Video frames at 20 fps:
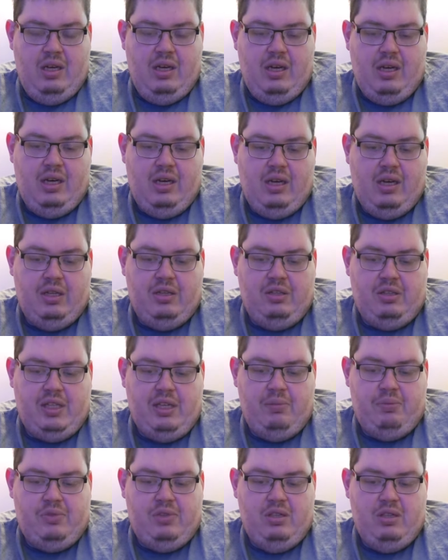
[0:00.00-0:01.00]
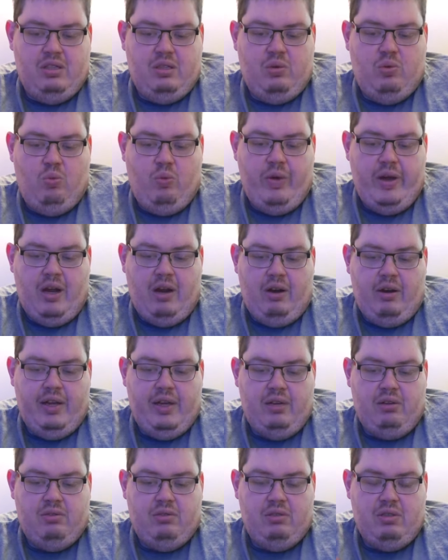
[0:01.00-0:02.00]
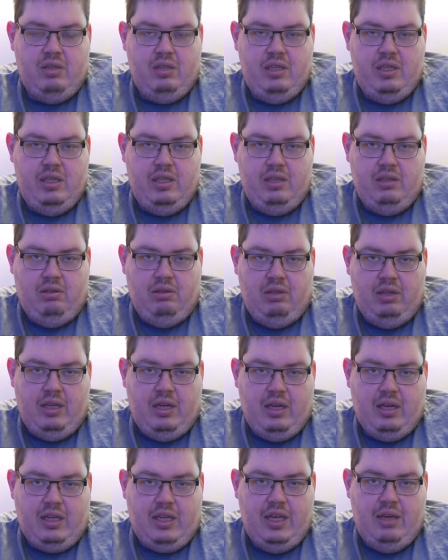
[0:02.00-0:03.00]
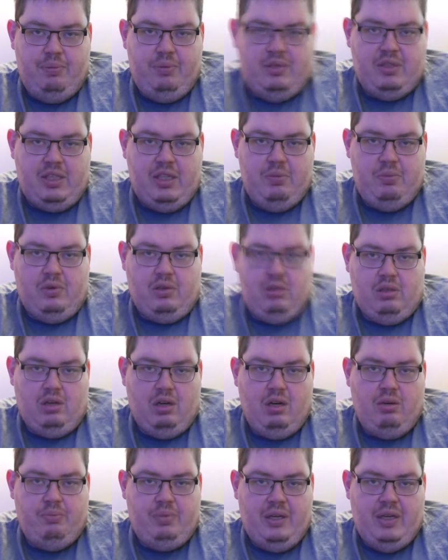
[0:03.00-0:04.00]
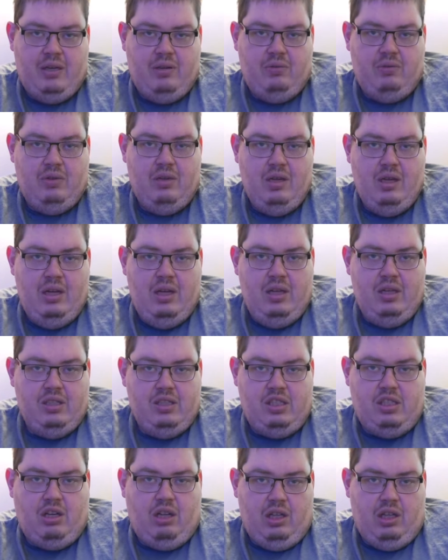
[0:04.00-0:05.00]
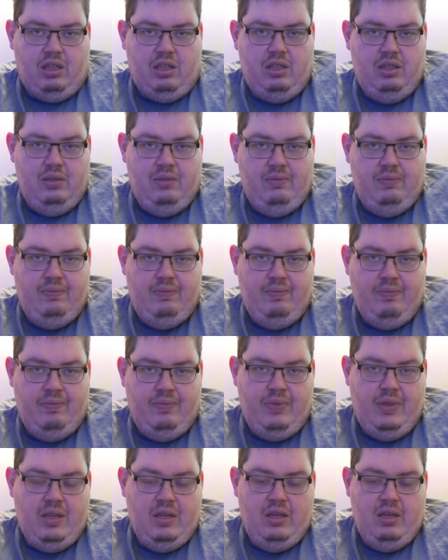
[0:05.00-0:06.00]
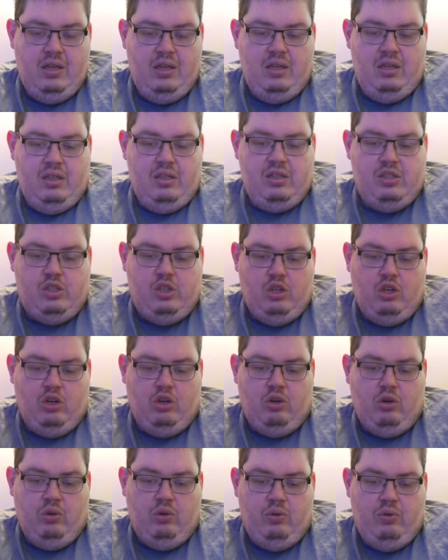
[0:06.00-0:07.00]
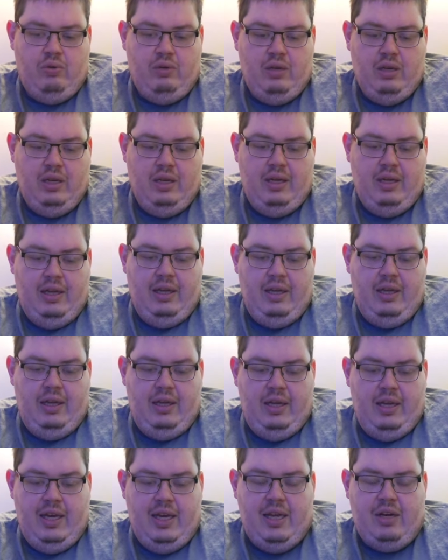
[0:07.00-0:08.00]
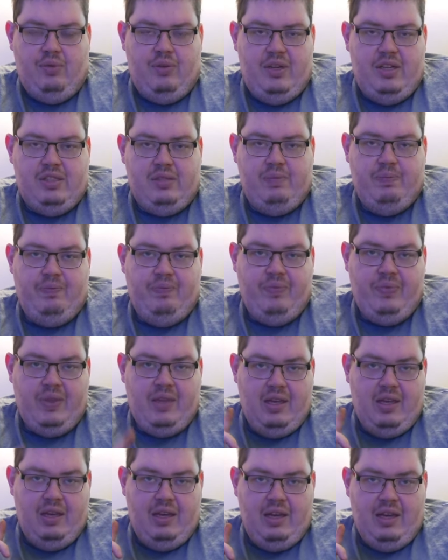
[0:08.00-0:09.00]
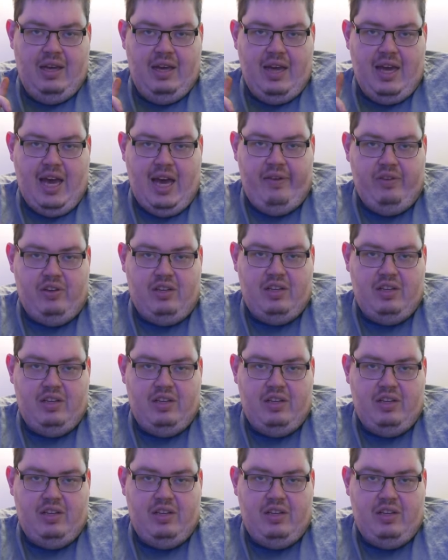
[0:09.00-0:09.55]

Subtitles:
under temperatures where it'll keep its chemical compound solid. So, anyways, have a